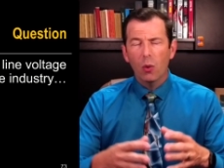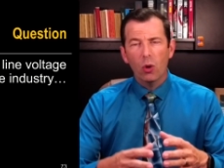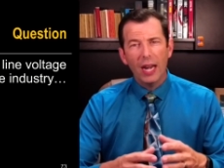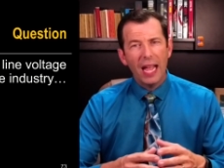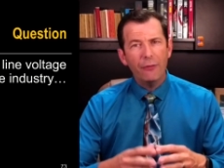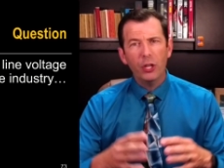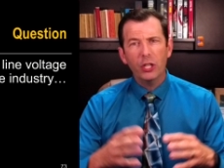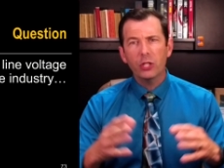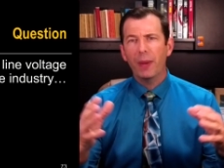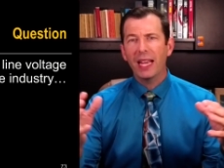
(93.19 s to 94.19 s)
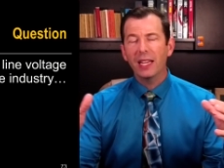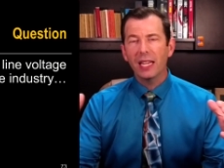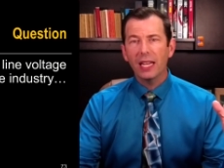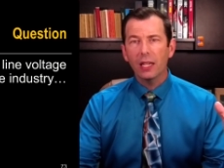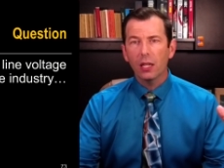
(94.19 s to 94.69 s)
We're an ever
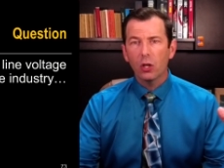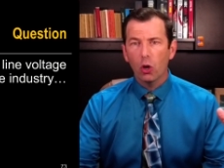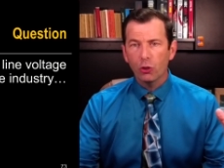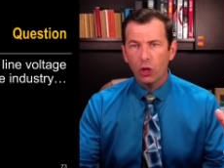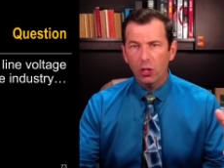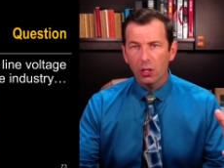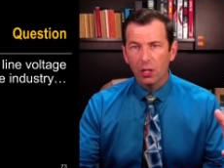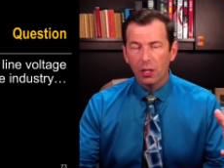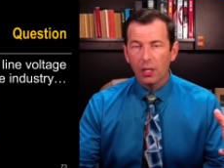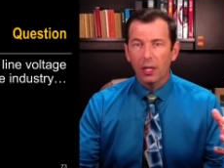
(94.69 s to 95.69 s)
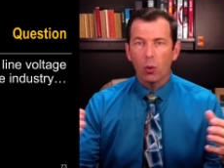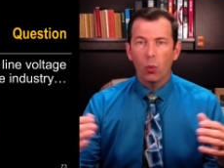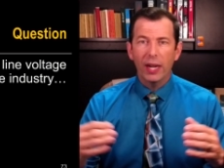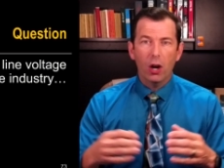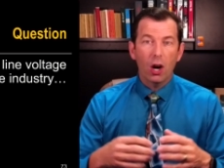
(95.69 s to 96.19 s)
expanding culture.
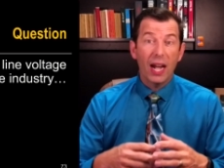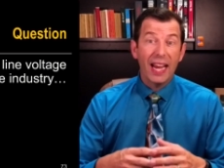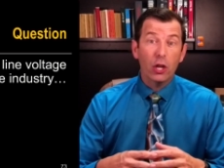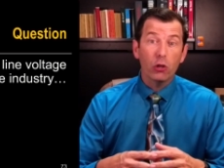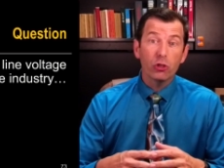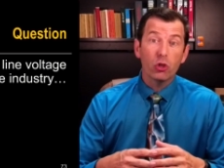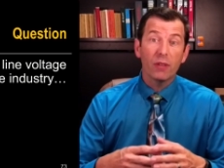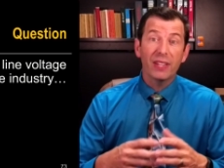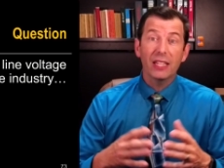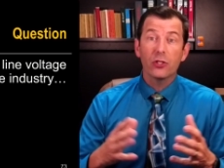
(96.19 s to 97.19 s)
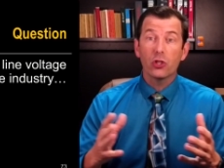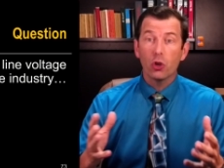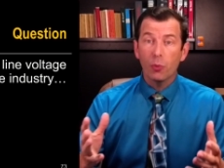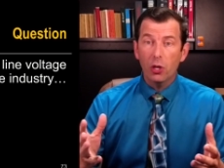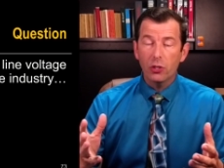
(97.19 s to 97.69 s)
We are a culture of
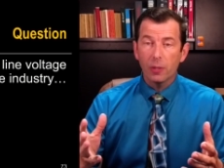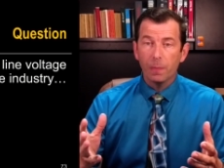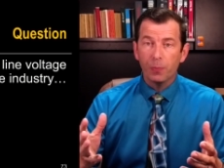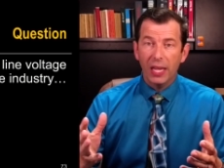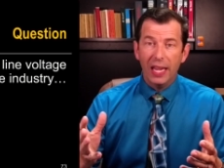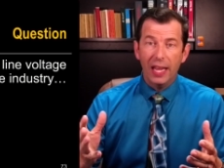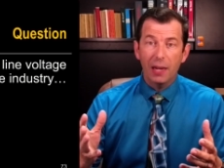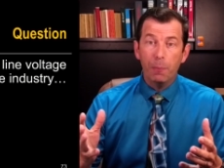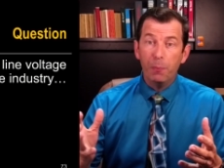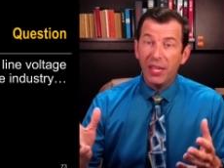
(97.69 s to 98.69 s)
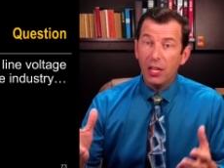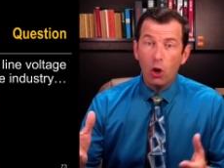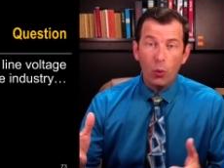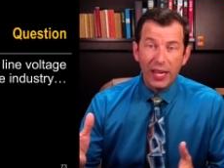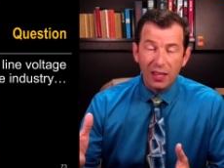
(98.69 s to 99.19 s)
consumers. And
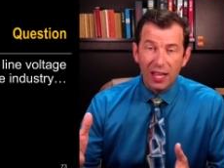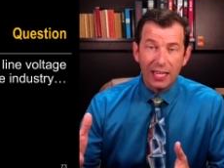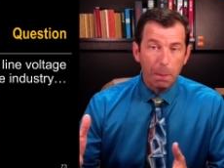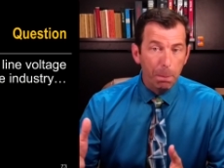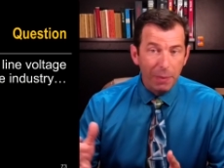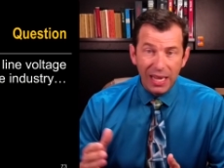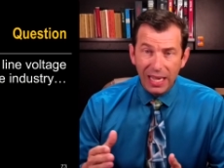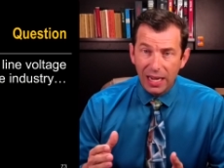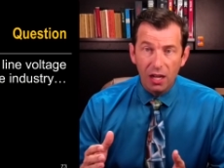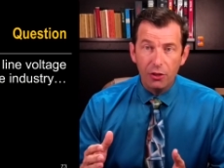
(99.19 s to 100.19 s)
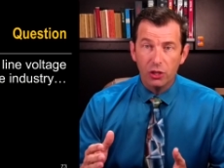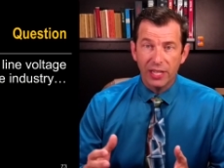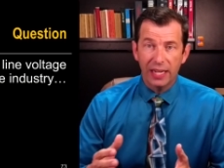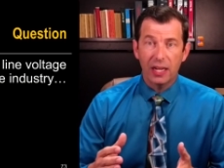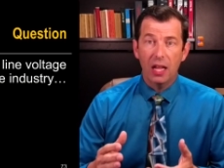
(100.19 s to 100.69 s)
PoE, like many other
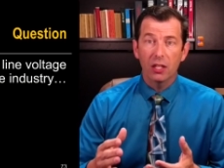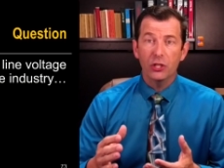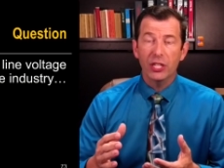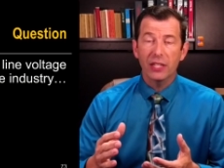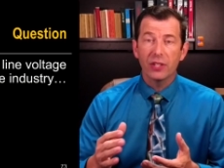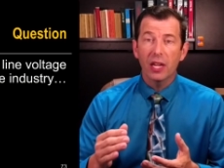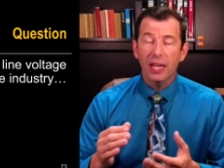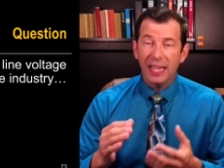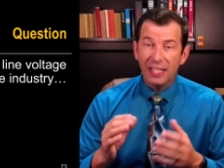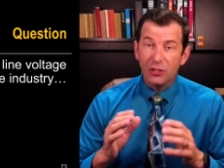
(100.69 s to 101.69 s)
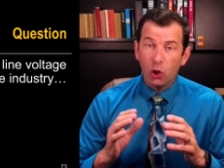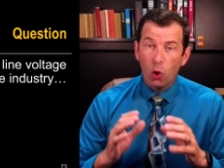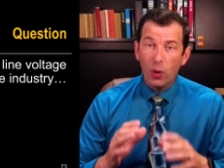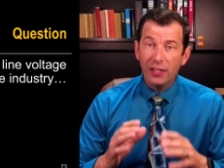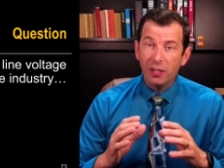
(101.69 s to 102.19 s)
technologies, is
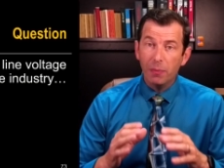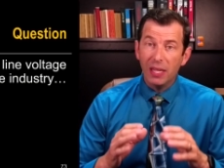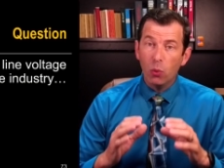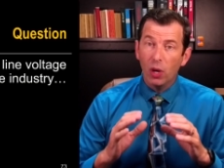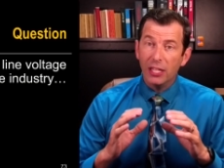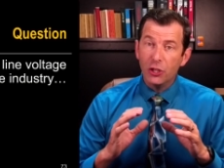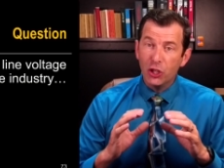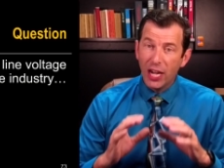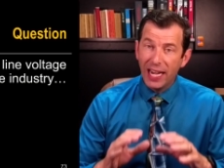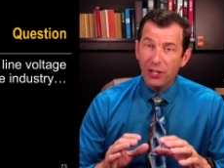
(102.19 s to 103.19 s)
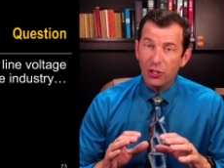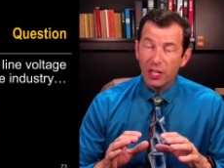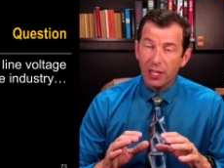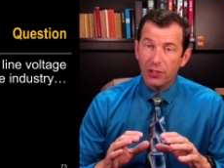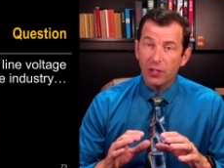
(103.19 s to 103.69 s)
going to be what
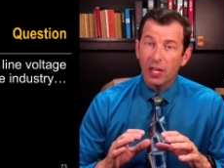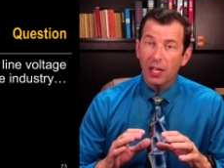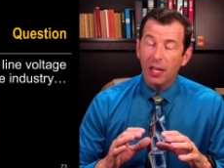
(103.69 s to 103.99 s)
changes